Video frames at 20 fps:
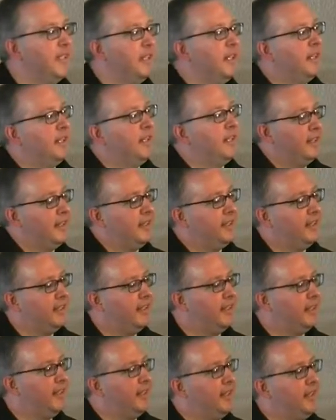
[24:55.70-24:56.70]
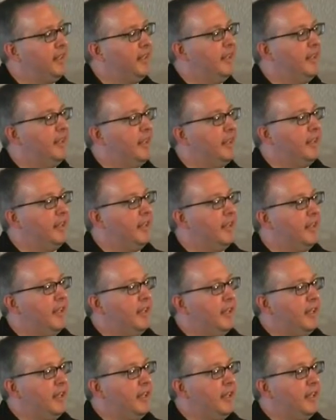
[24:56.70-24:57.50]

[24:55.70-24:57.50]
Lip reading: (no one is talking)